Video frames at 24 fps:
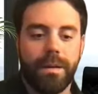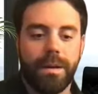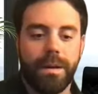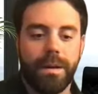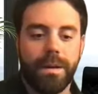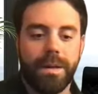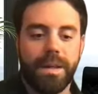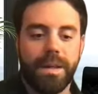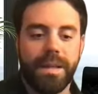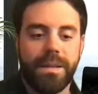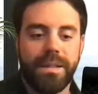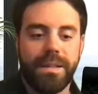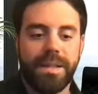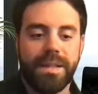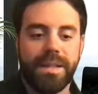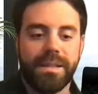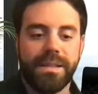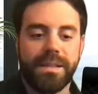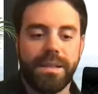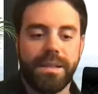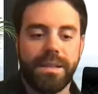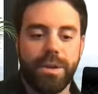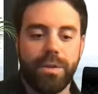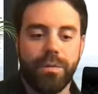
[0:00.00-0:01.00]
get
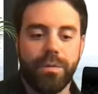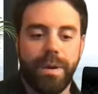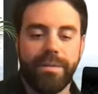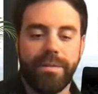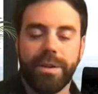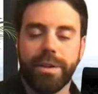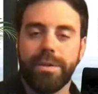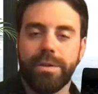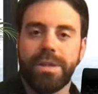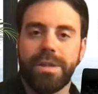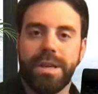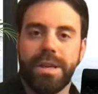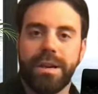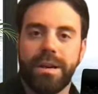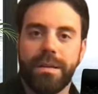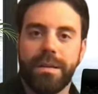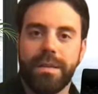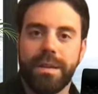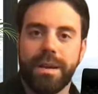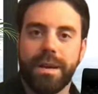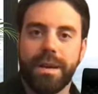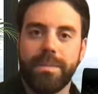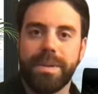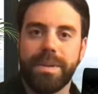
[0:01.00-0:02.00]
these new revolutionary
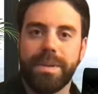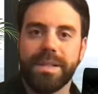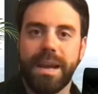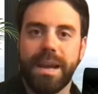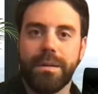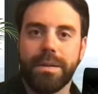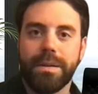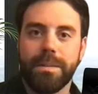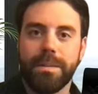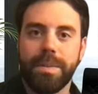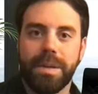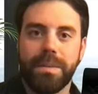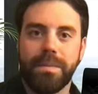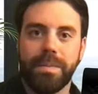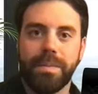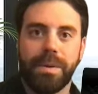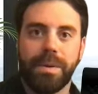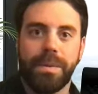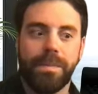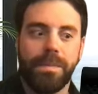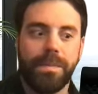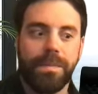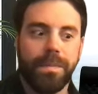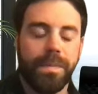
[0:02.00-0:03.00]
therapies out to
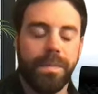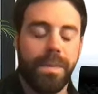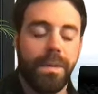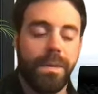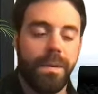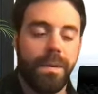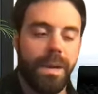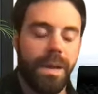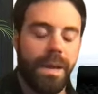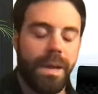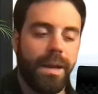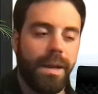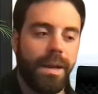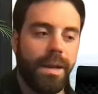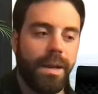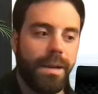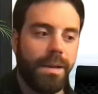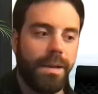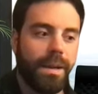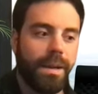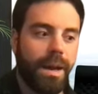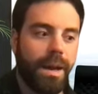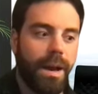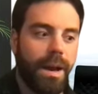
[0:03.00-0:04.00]
people.
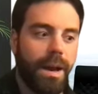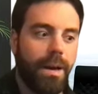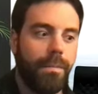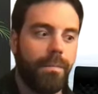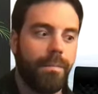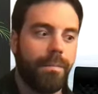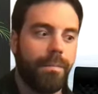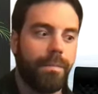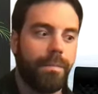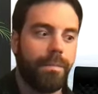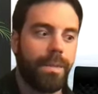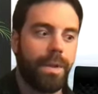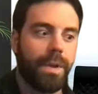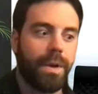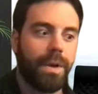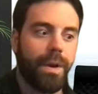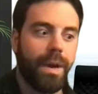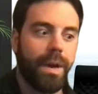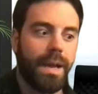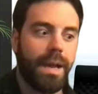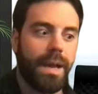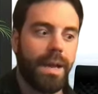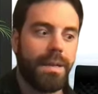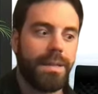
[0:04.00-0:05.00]
And
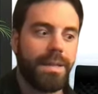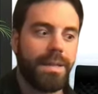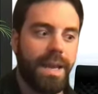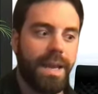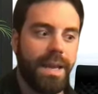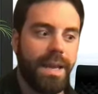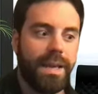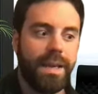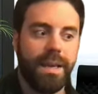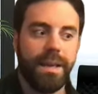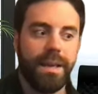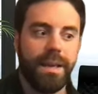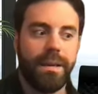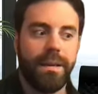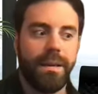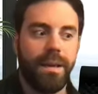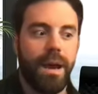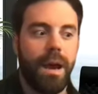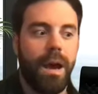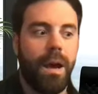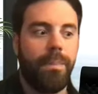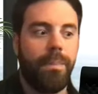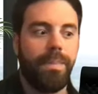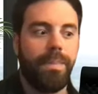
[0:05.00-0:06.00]
I got taken
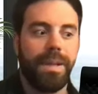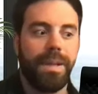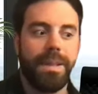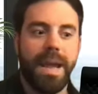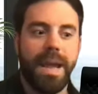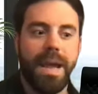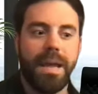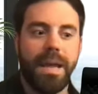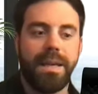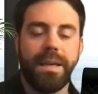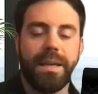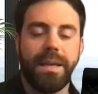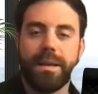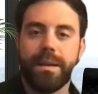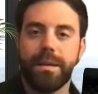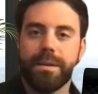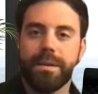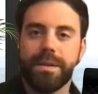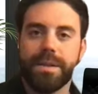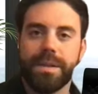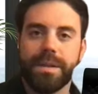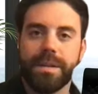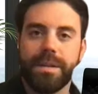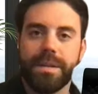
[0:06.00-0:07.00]
up in that
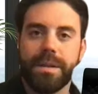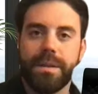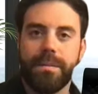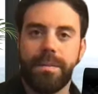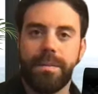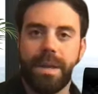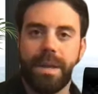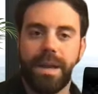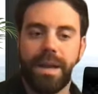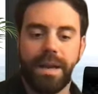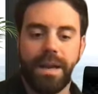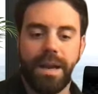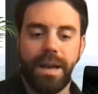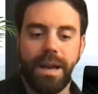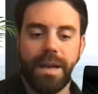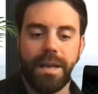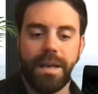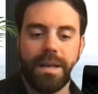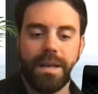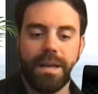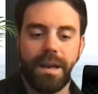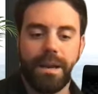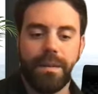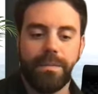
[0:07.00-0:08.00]
ecosystem, and I
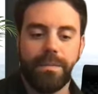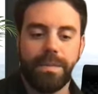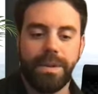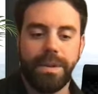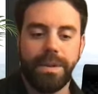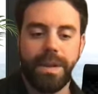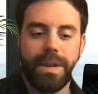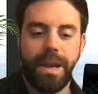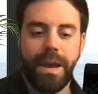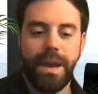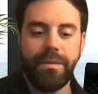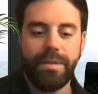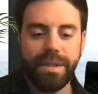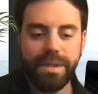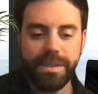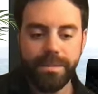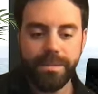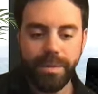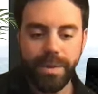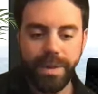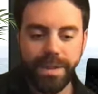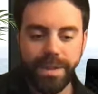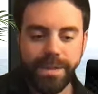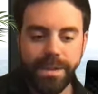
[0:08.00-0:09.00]
ended up having some
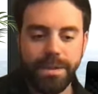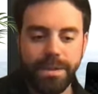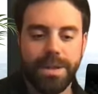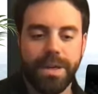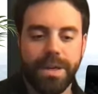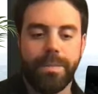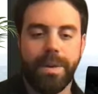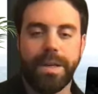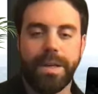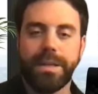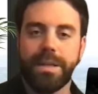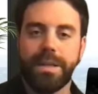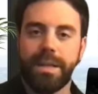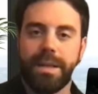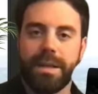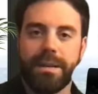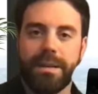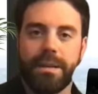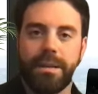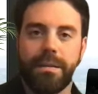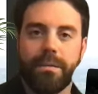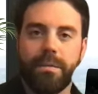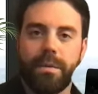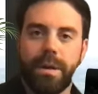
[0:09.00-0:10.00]
research at MIT
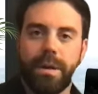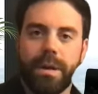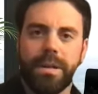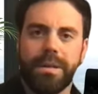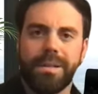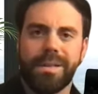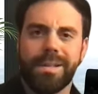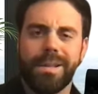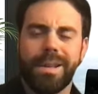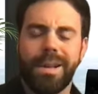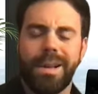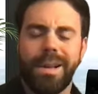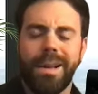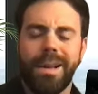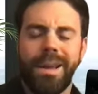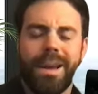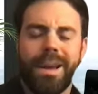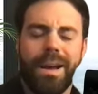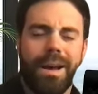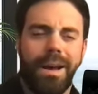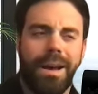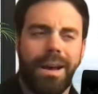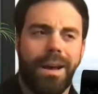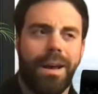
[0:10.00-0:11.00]
that was,
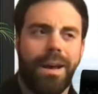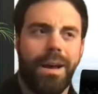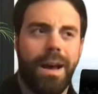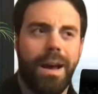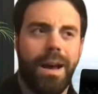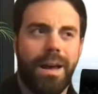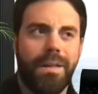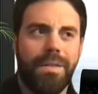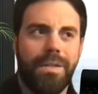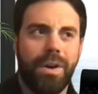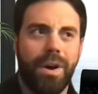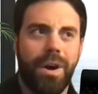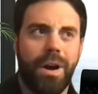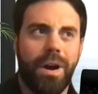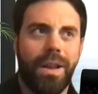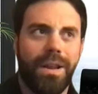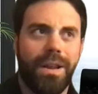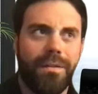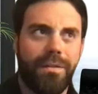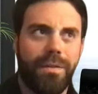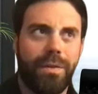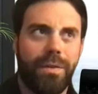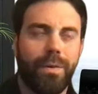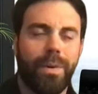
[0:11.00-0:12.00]
I thought,
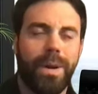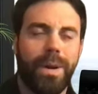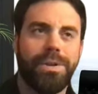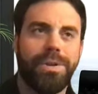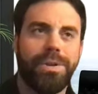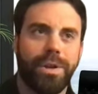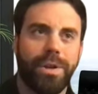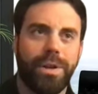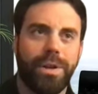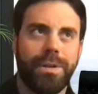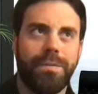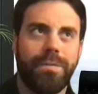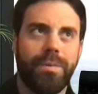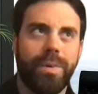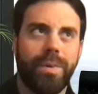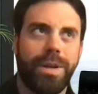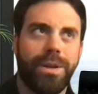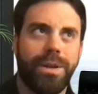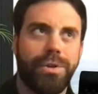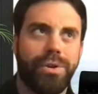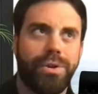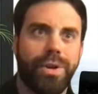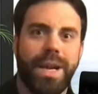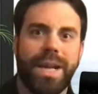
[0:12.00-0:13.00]
influential if we
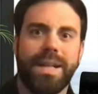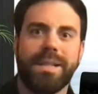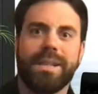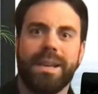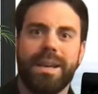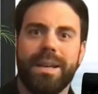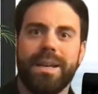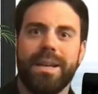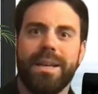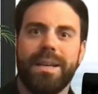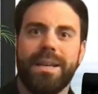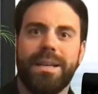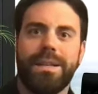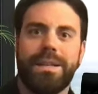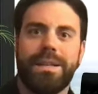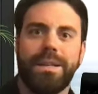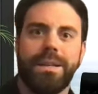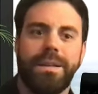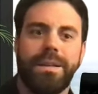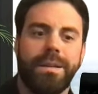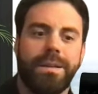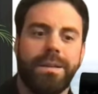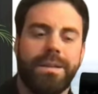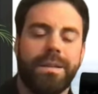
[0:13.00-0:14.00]
could translate it
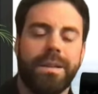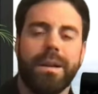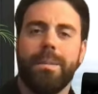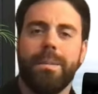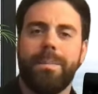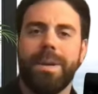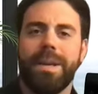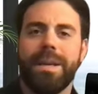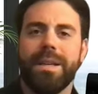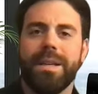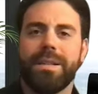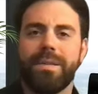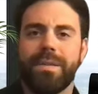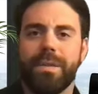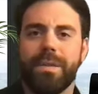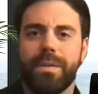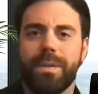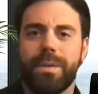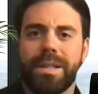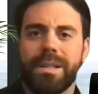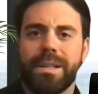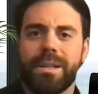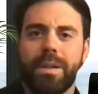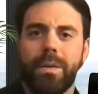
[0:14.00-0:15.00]
into therapies for the
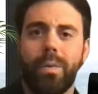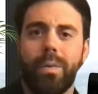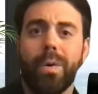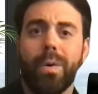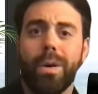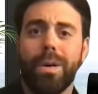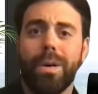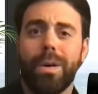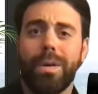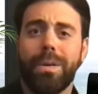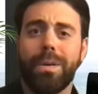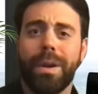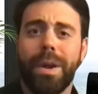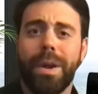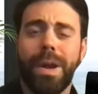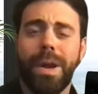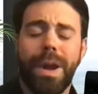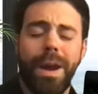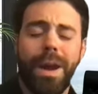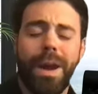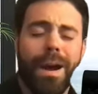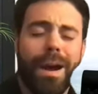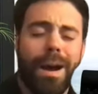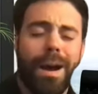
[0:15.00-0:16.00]
rest of the world.
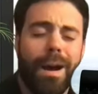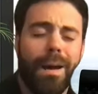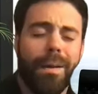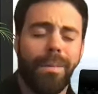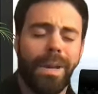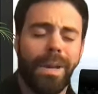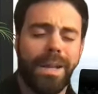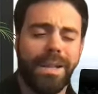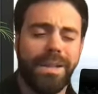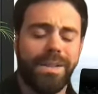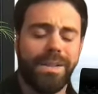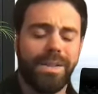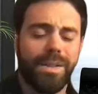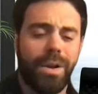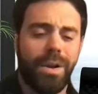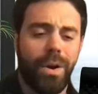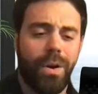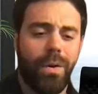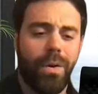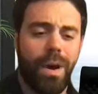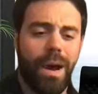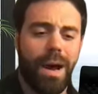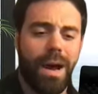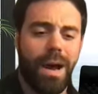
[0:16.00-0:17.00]
And
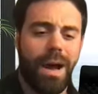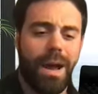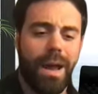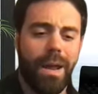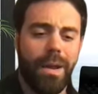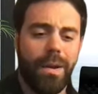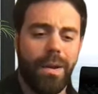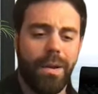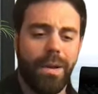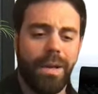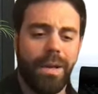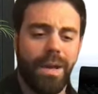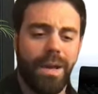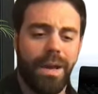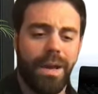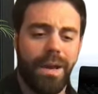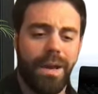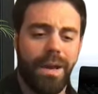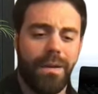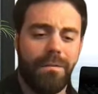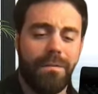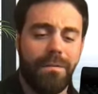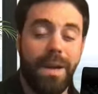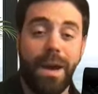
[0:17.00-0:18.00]
so I
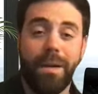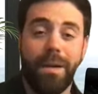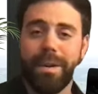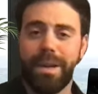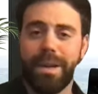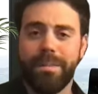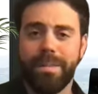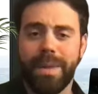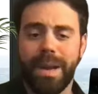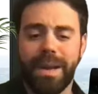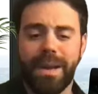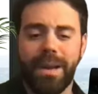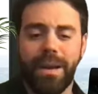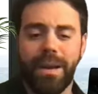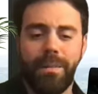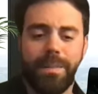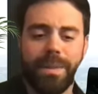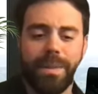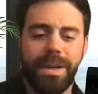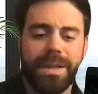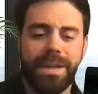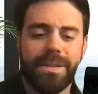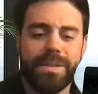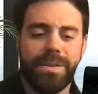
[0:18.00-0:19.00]
founded my
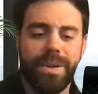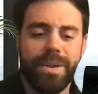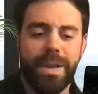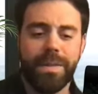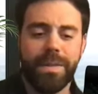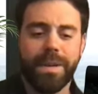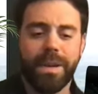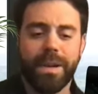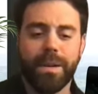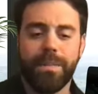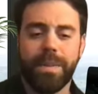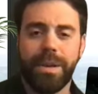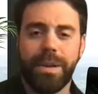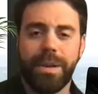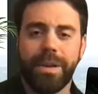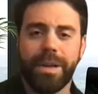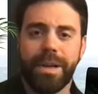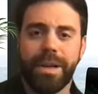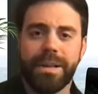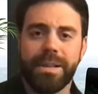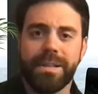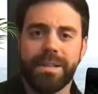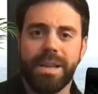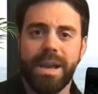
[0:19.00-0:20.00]
company, Strand
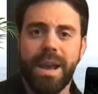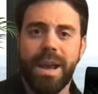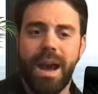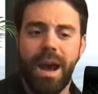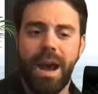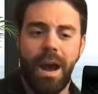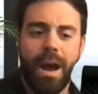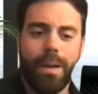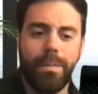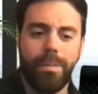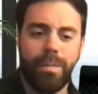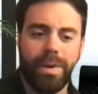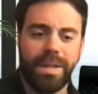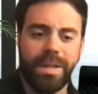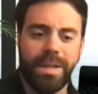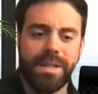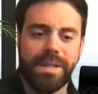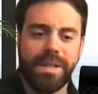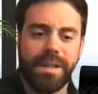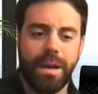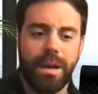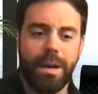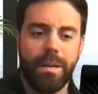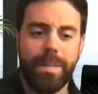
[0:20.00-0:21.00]
Therapeutics, with
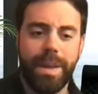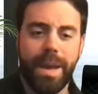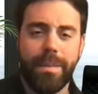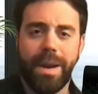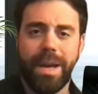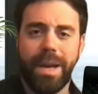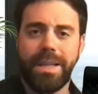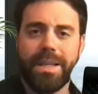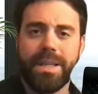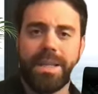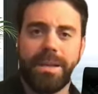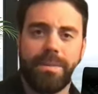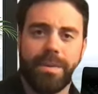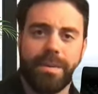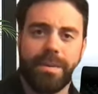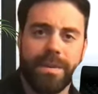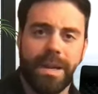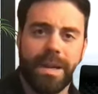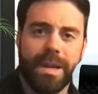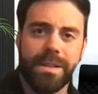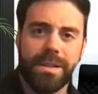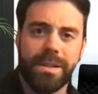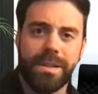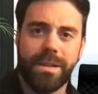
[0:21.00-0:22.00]
some MIT
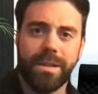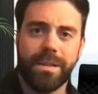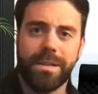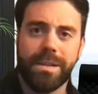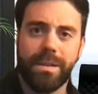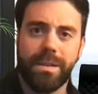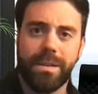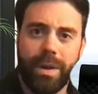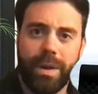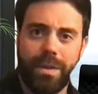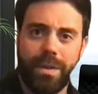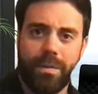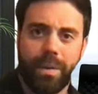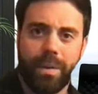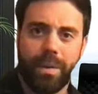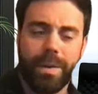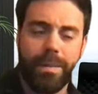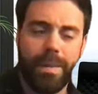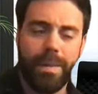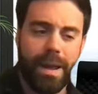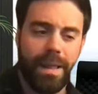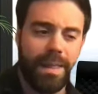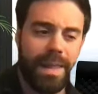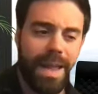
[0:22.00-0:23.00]
professors and with one of
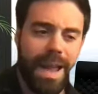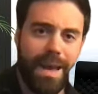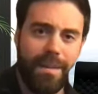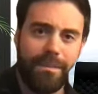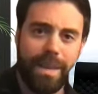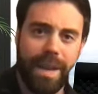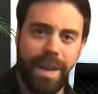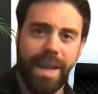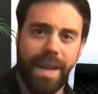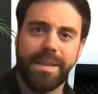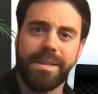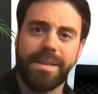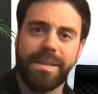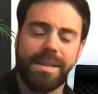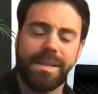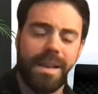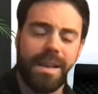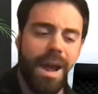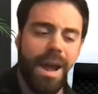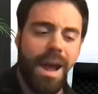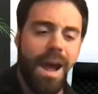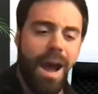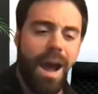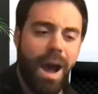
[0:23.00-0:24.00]
my lab mates.
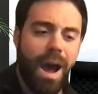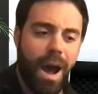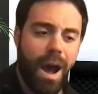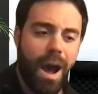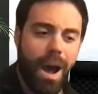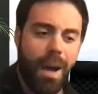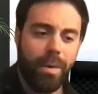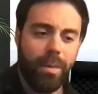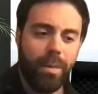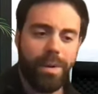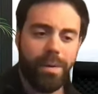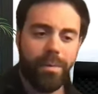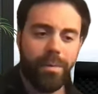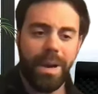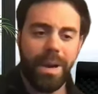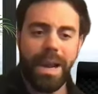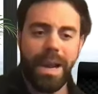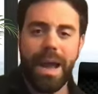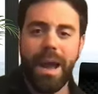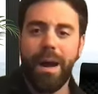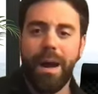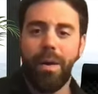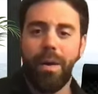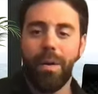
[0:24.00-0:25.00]
And we went
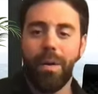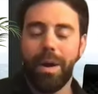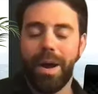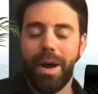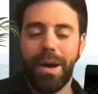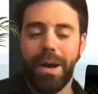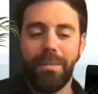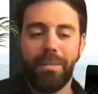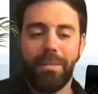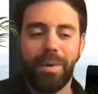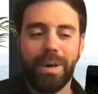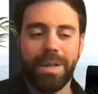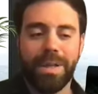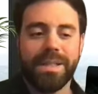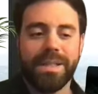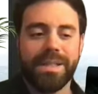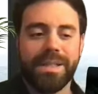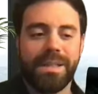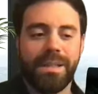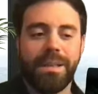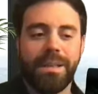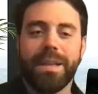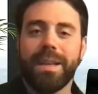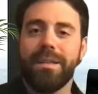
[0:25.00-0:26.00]
out, went to
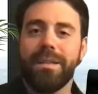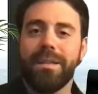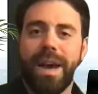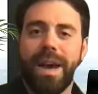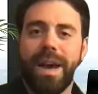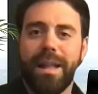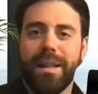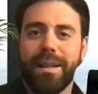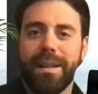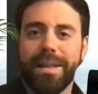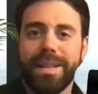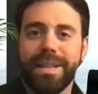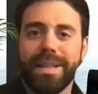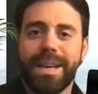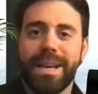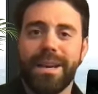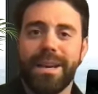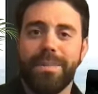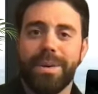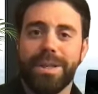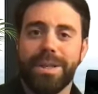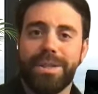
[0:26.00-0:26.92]
Silicon Valley, got a bunch